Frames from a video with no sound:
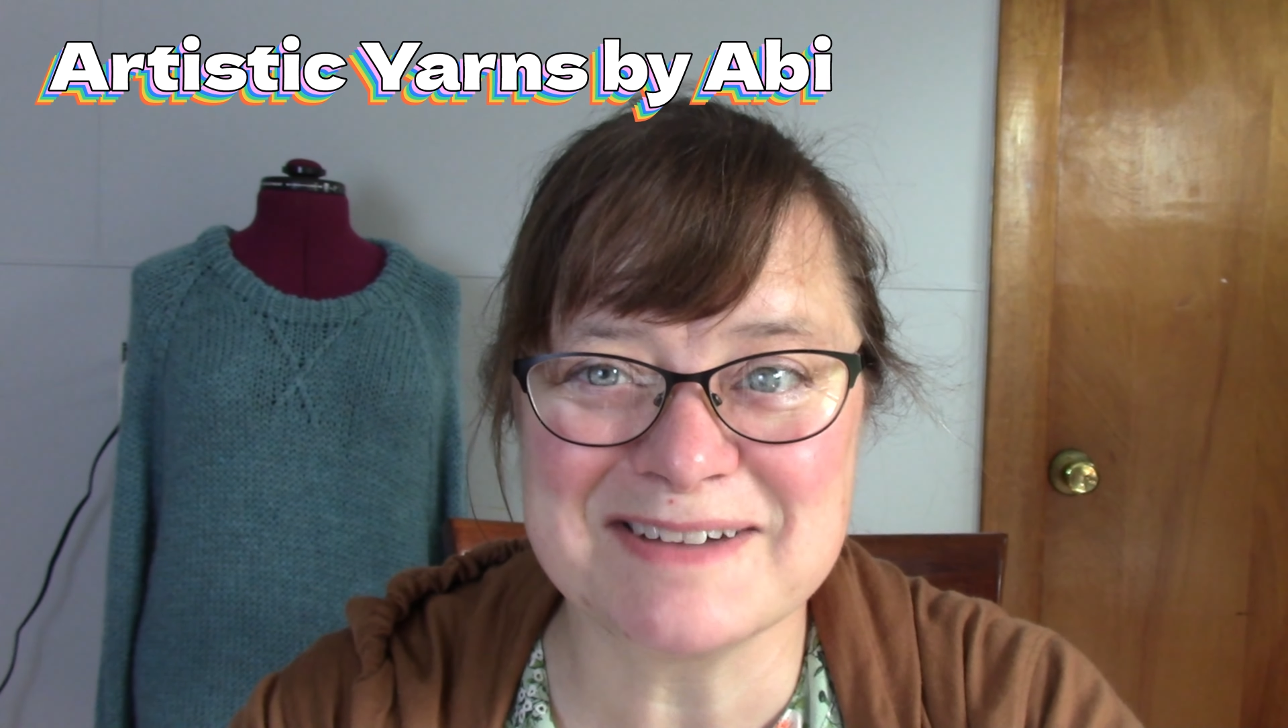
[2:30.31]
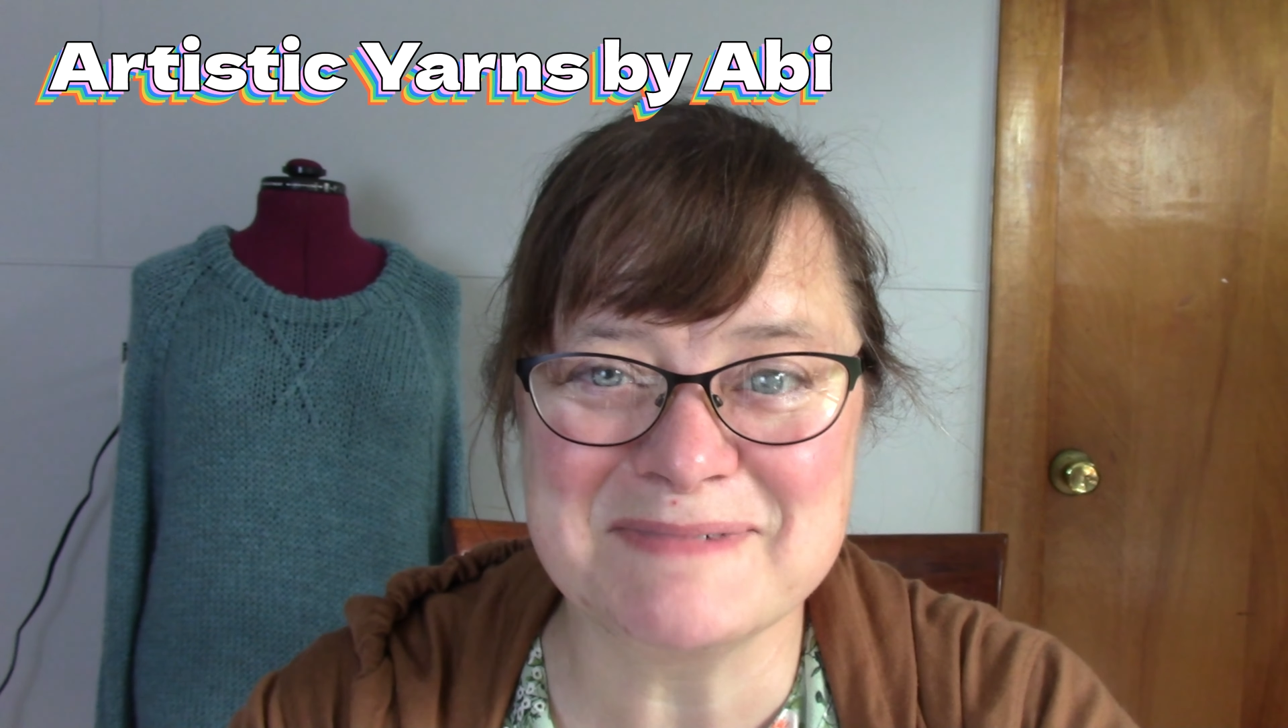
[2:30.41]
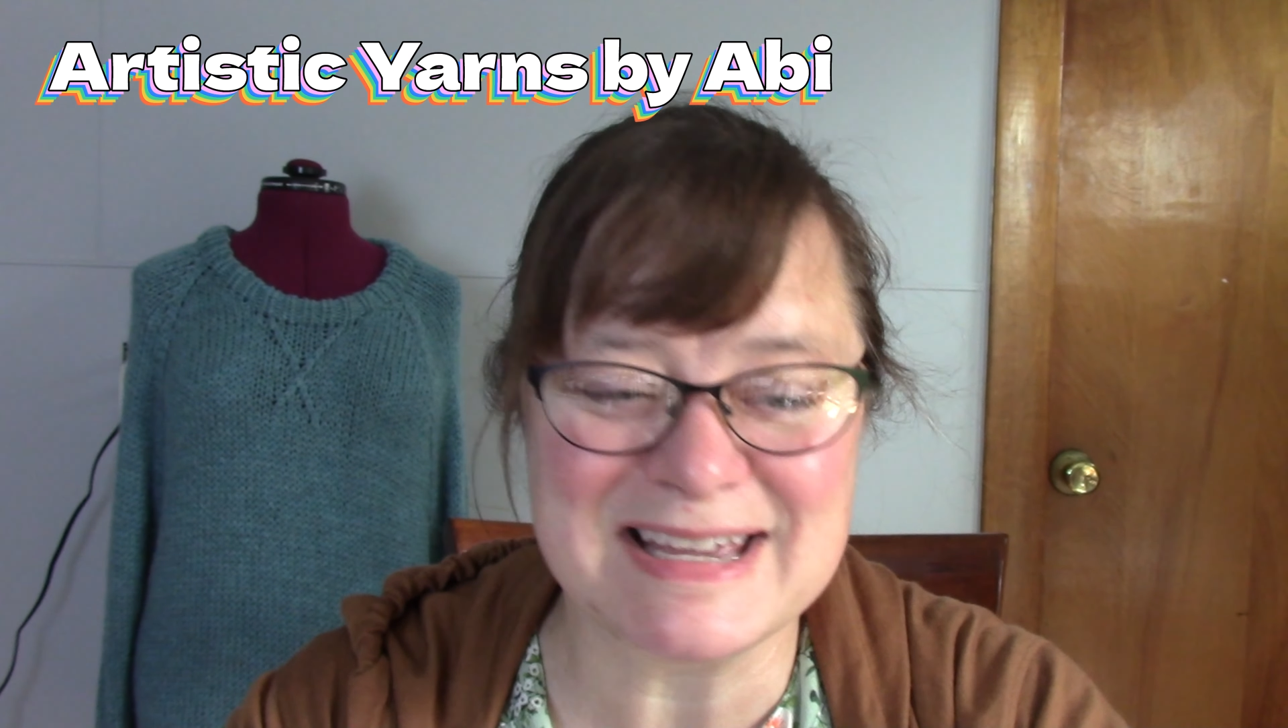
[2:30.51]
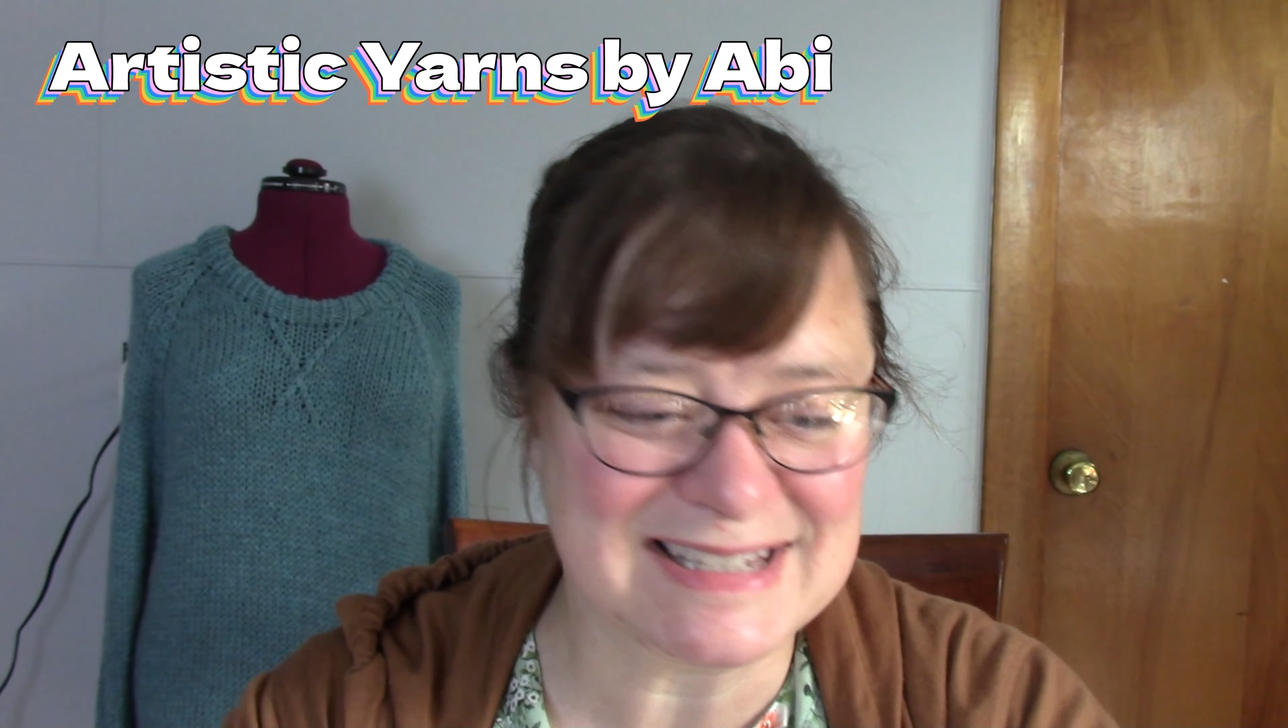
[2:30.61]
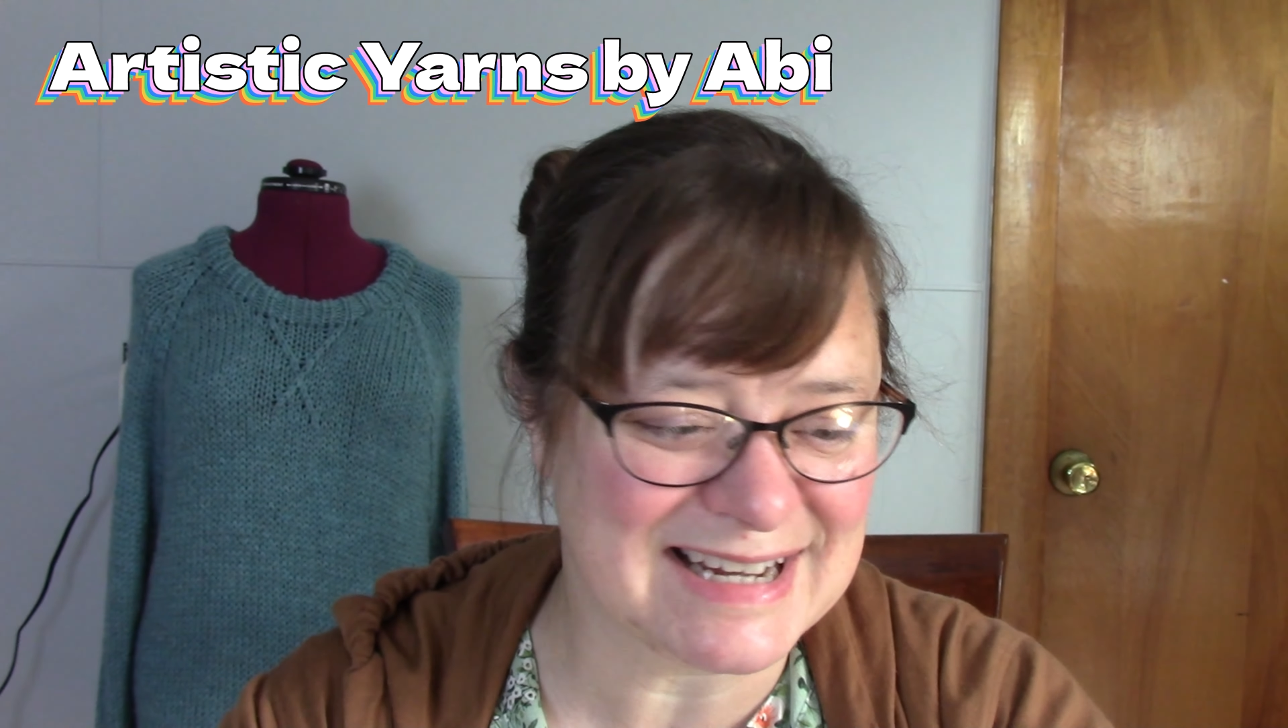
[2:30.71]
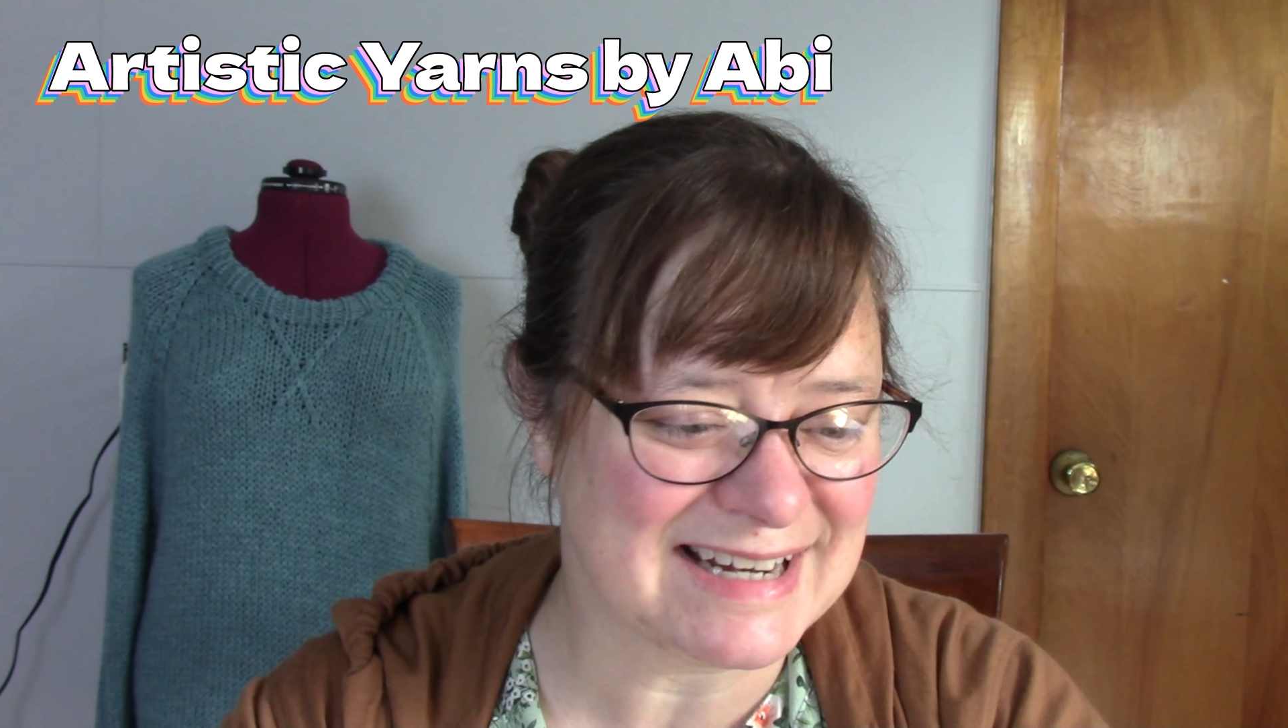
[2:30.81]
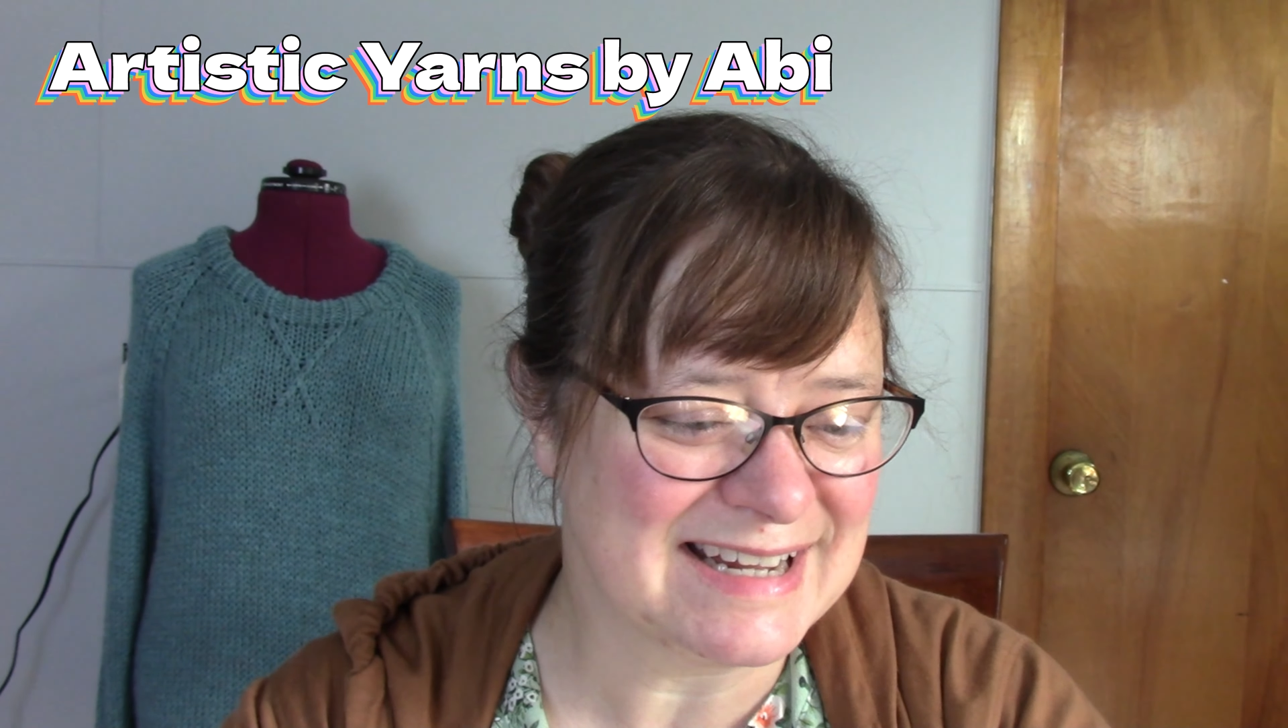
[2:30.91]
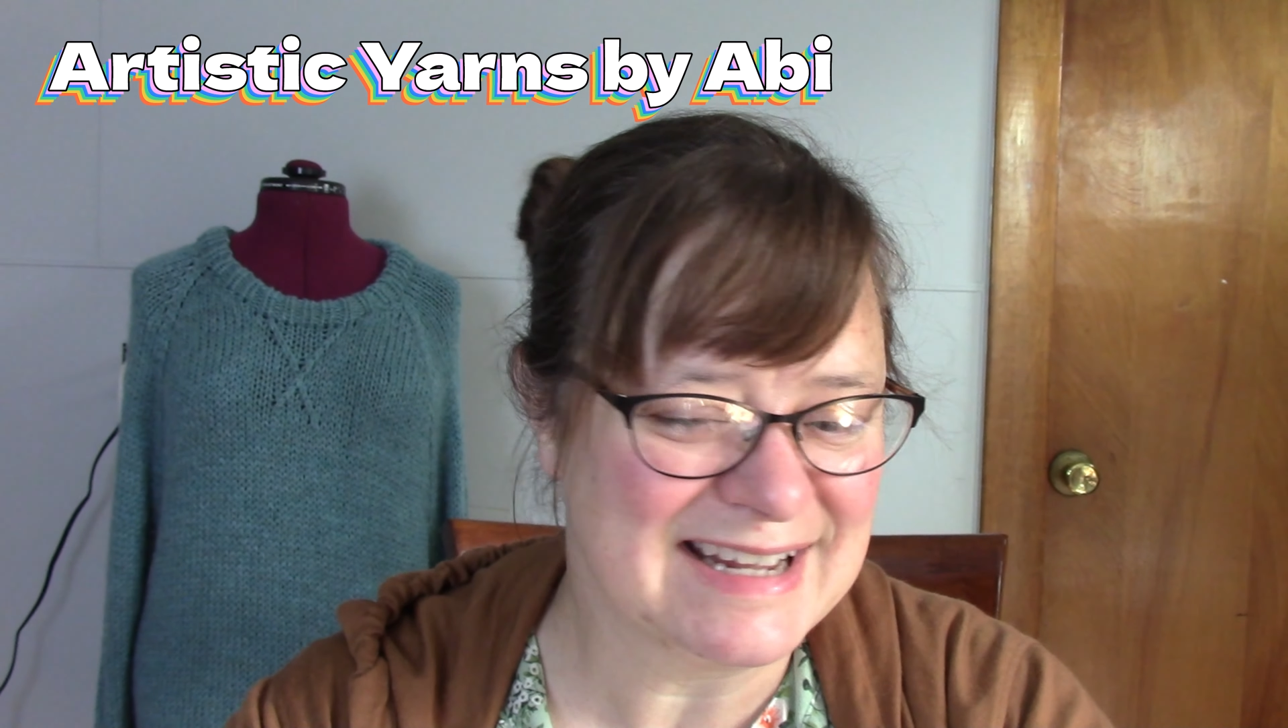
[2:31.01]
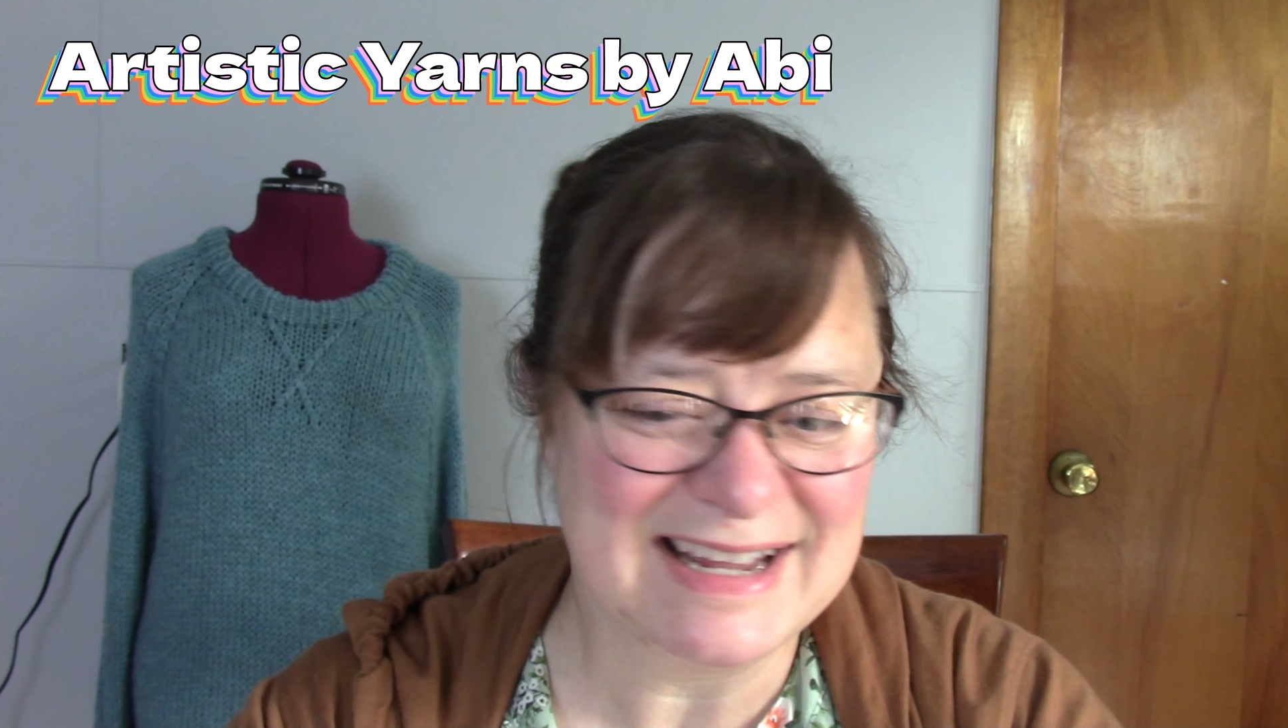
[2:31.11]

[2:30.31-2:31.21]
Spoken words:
amazing.